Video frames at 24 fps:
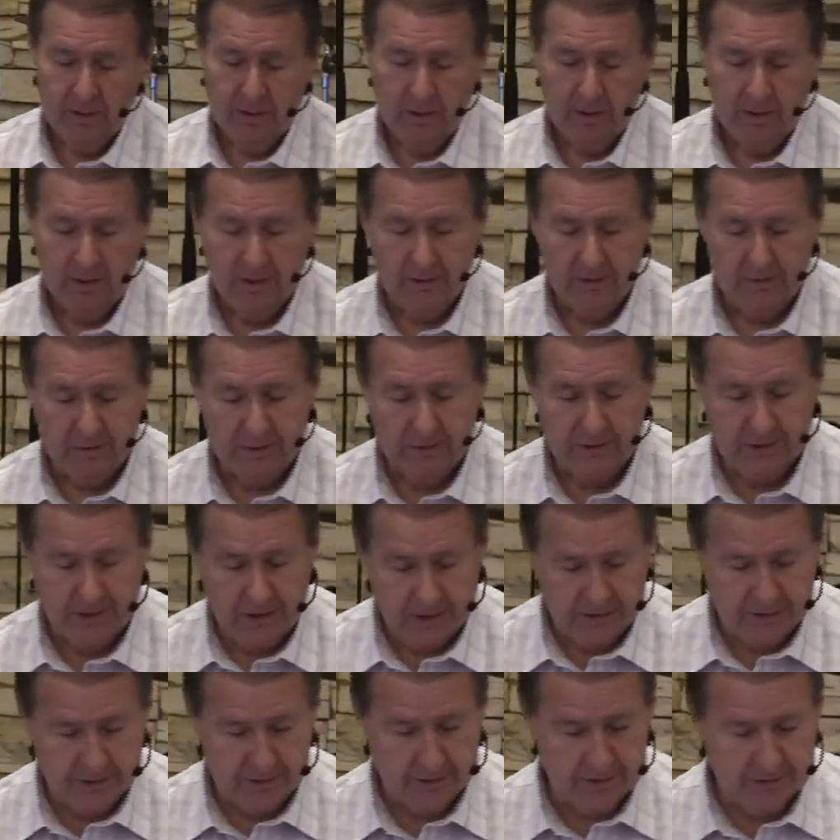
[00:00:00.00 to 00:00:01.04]
And
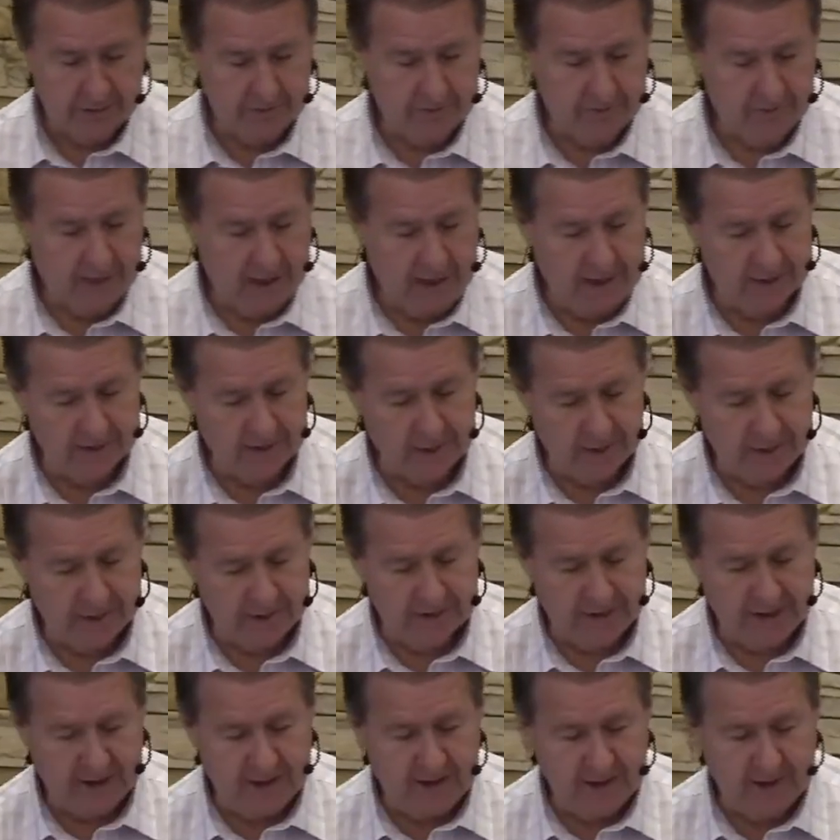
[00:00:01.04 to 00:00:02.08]
Jesus answered and
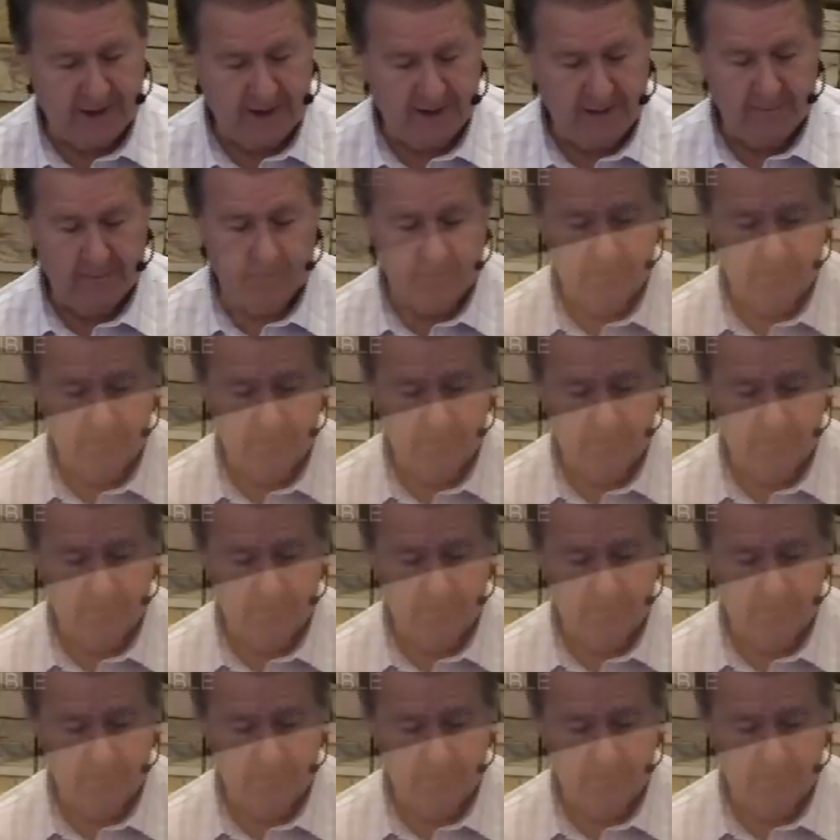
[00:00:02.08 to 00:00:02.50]
said to him,